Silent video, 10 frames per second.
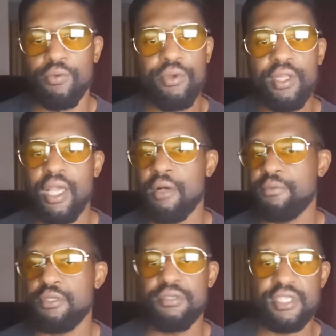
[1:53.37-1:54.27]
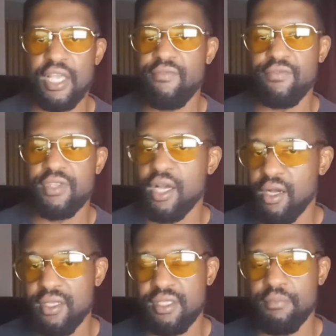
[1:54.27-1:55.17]
really helps you save
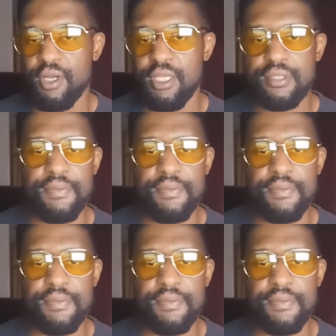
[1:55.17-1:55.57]
tons of money,